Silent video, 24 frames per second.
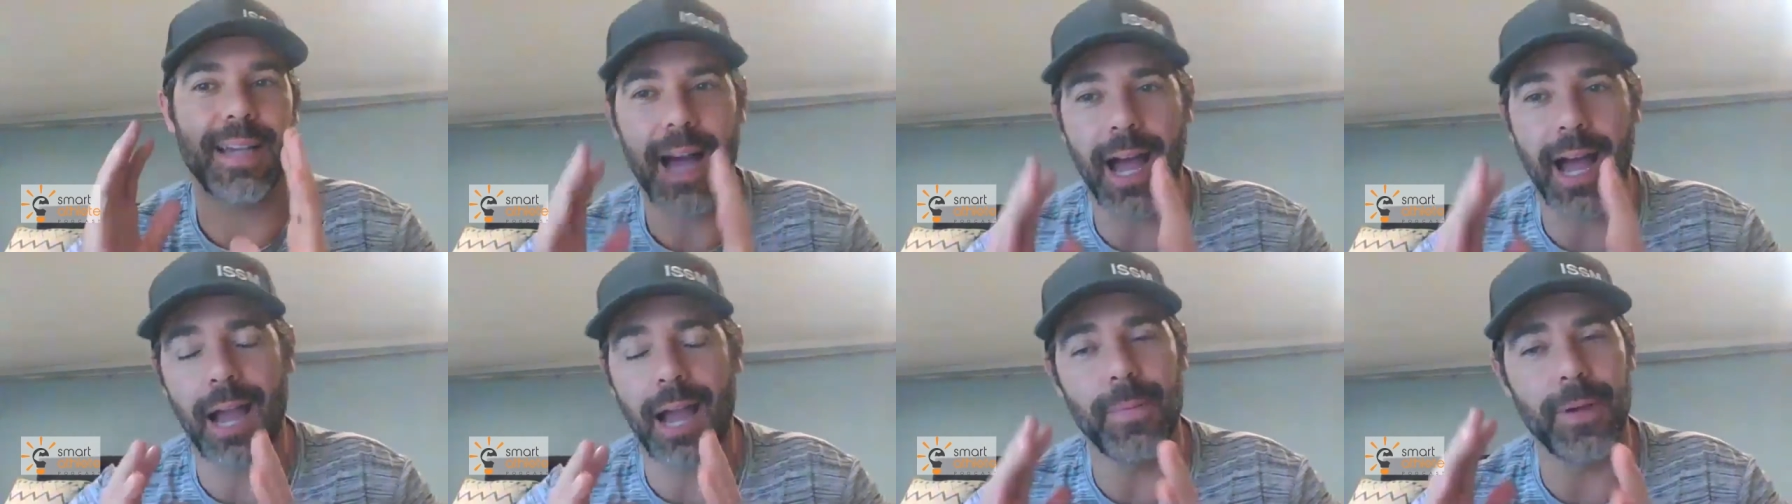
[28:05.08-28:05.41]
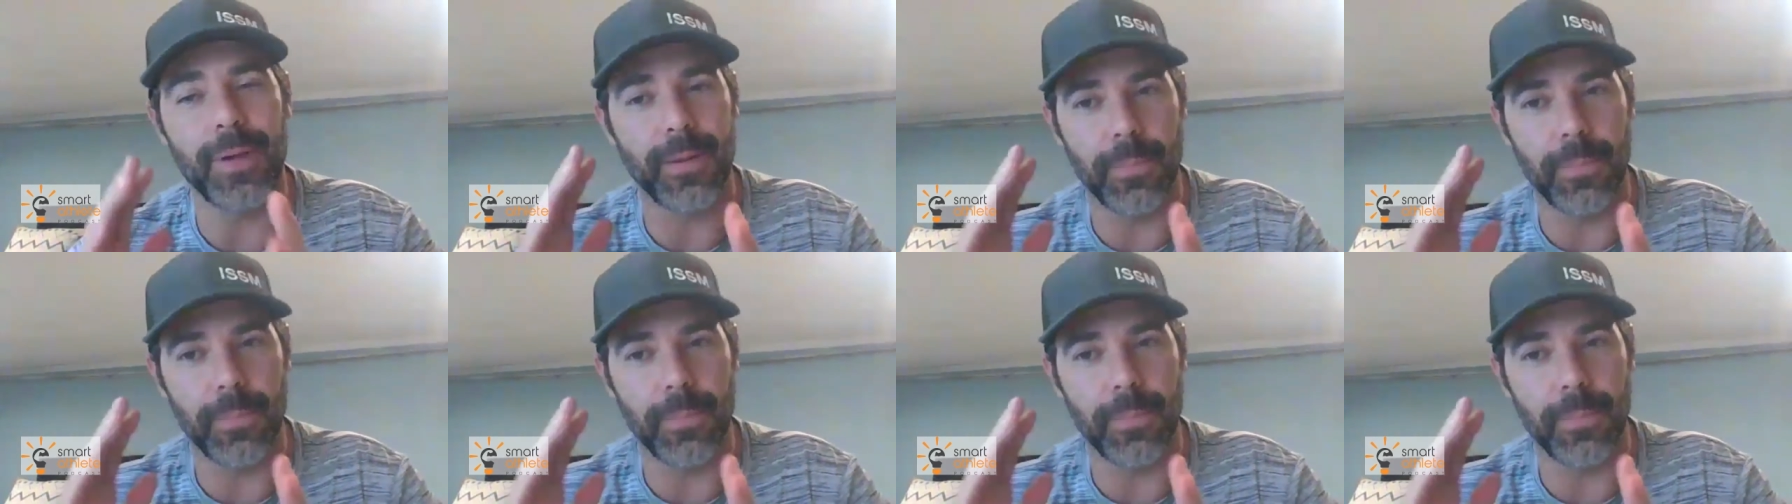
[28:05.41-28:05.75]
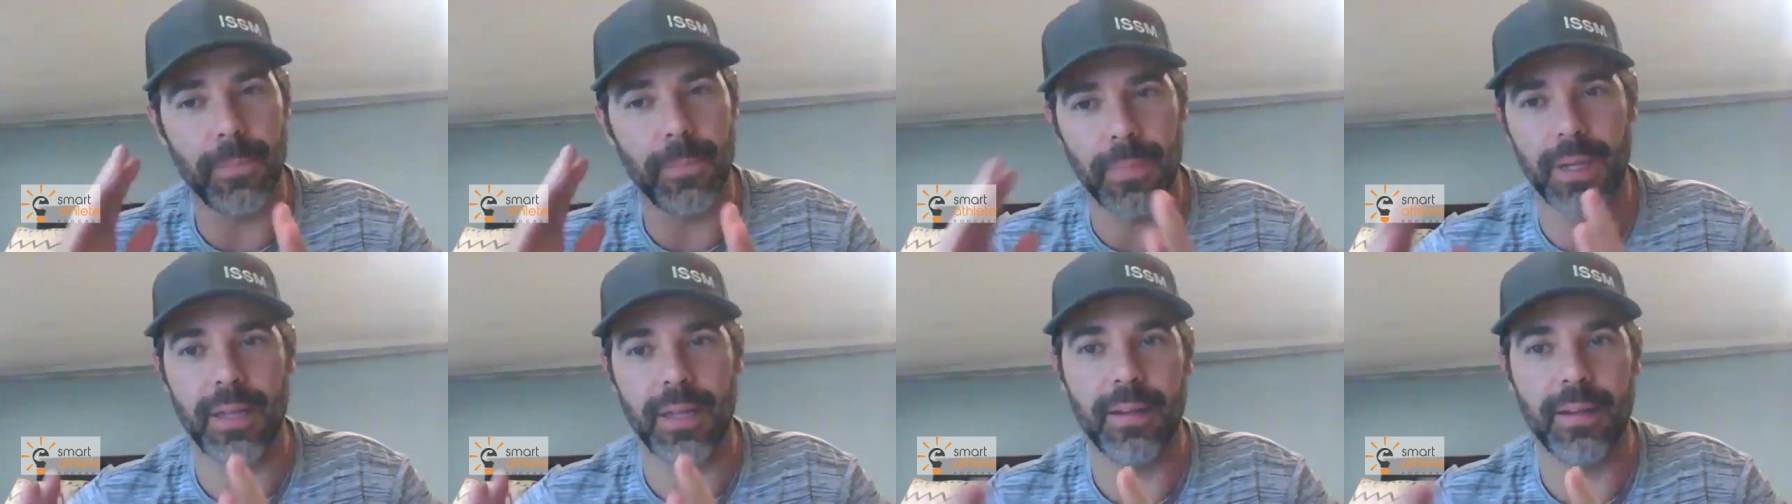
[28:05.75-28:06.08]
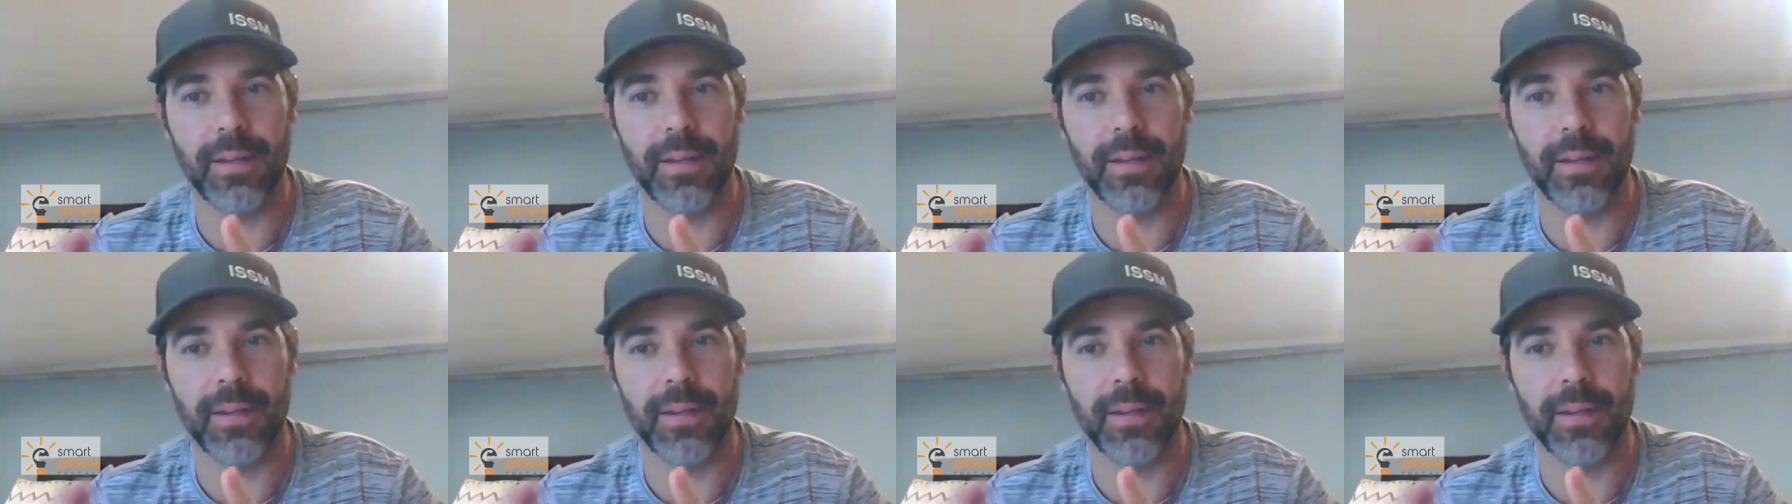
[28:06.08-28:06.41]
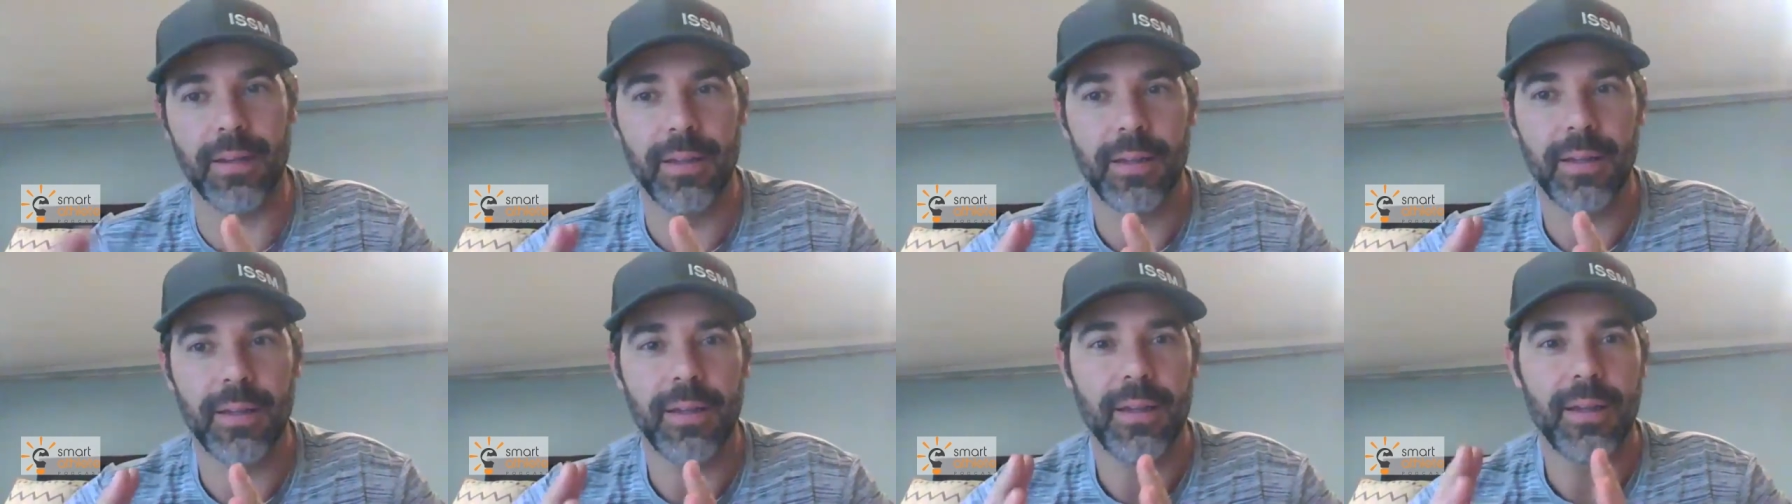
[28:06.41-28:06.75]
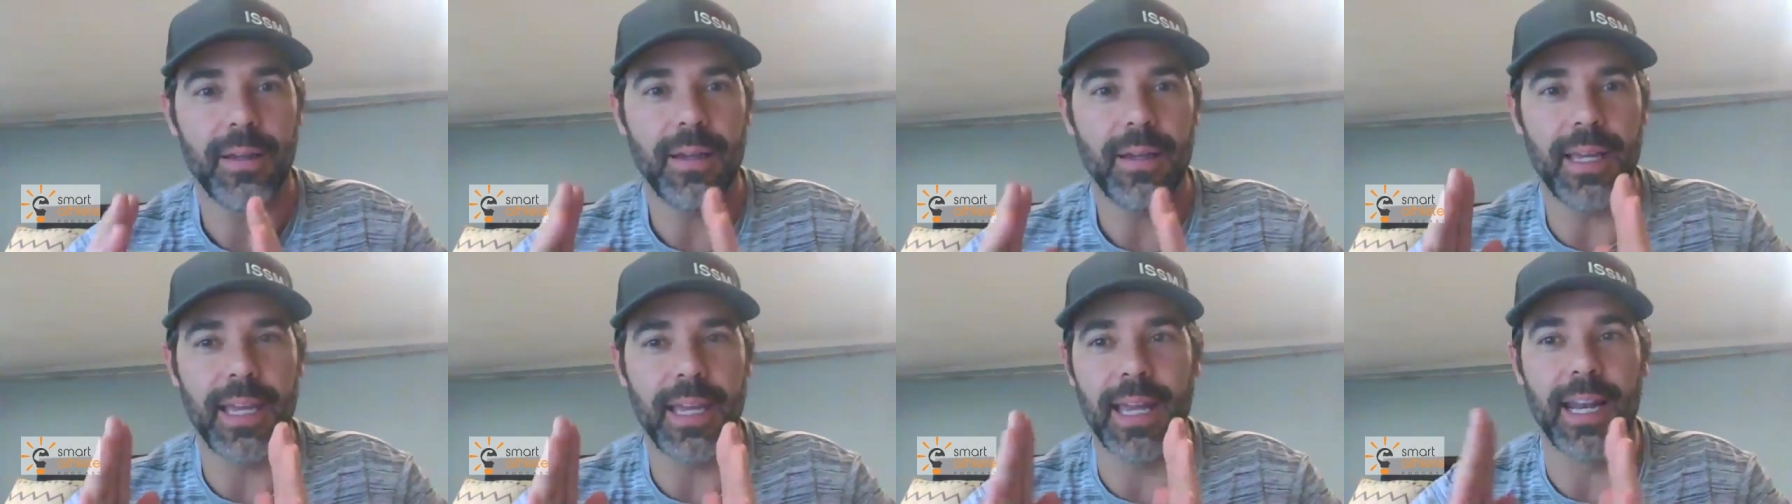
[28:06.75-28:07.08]
timing bit
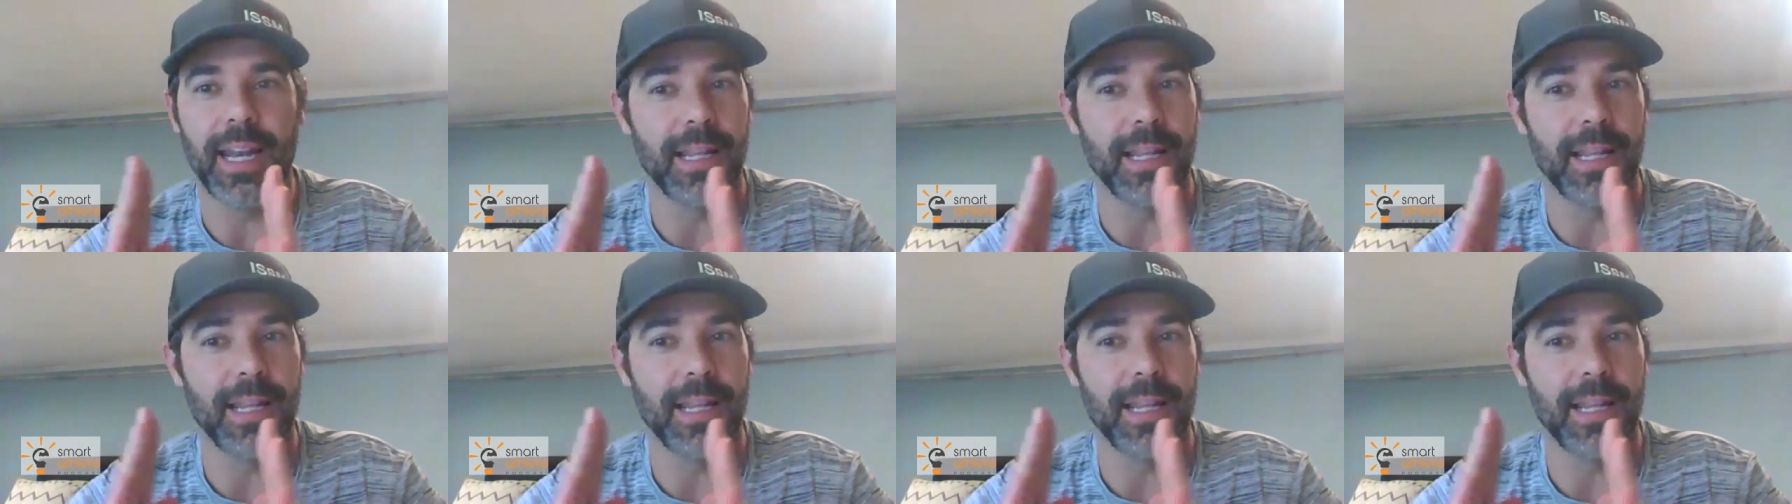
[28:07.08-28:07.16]
in